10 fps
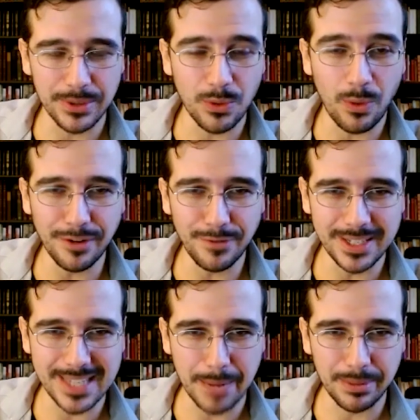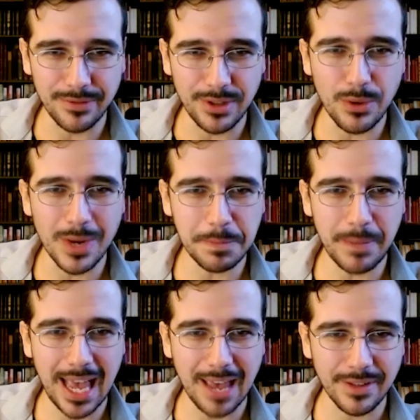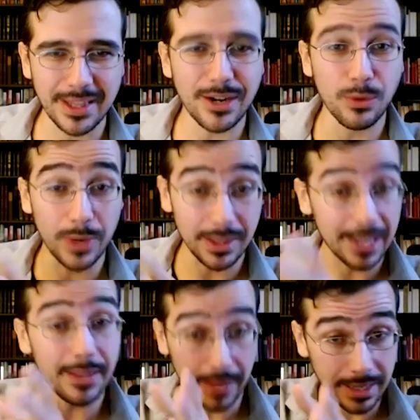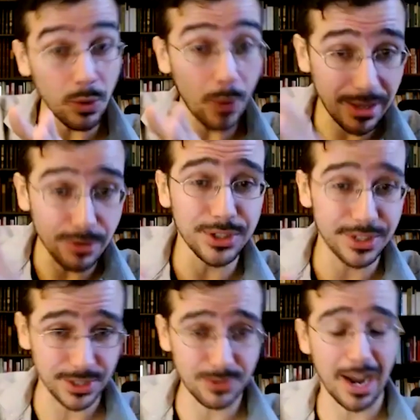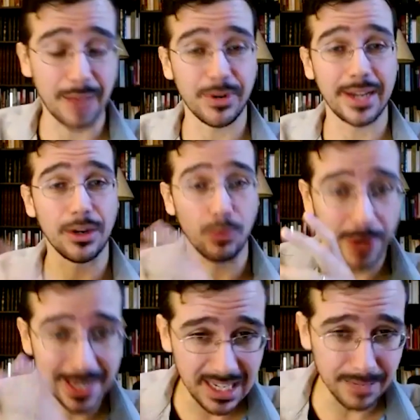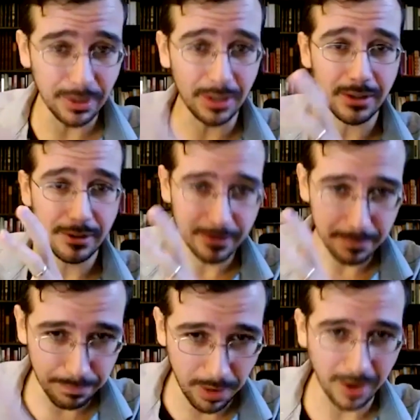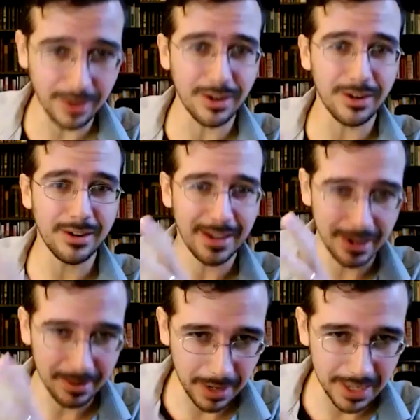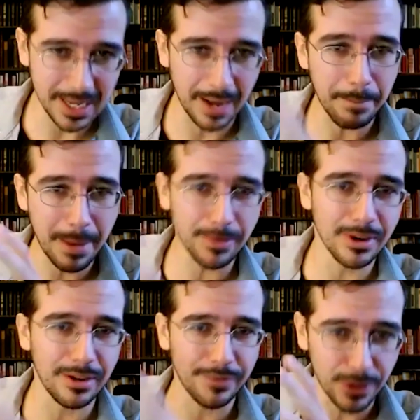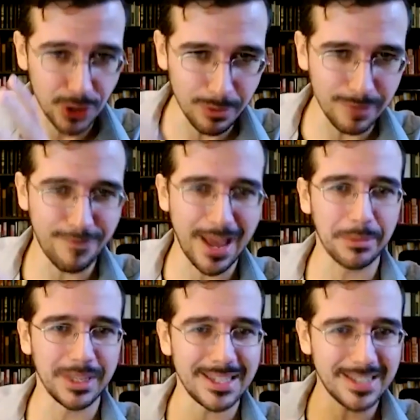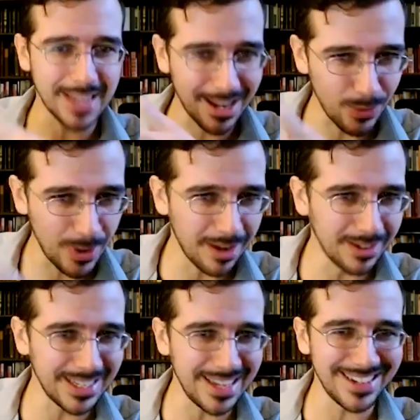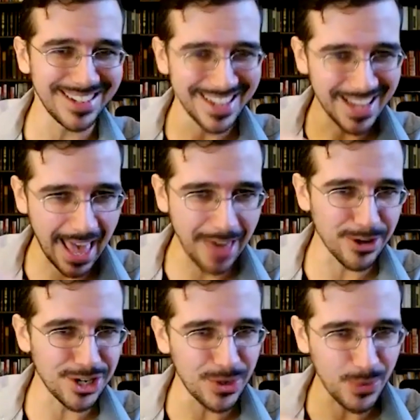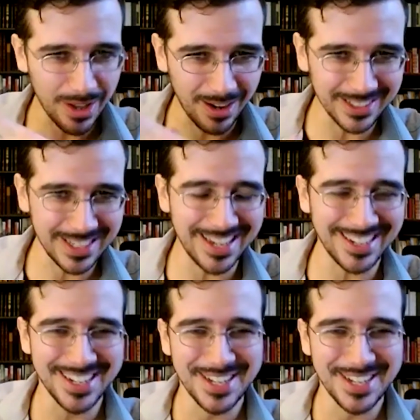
a wonderful example of the U.S. behaving like the way you just described, right? A reasonable partner and a member of the human family, saying we all need energy, we all need